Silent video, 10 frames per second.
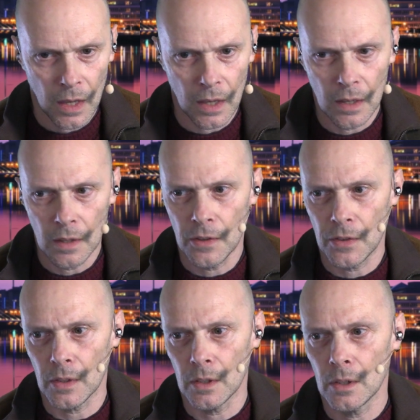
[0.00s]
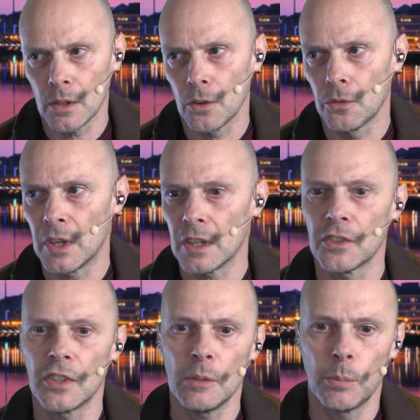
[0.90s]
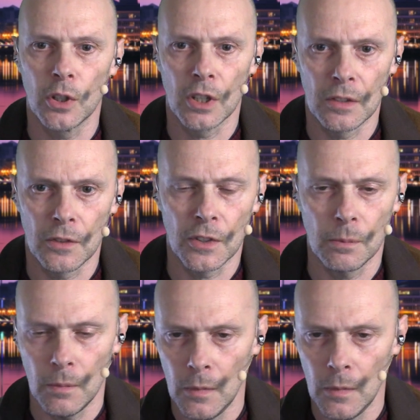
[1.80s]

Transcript: is VST plugins.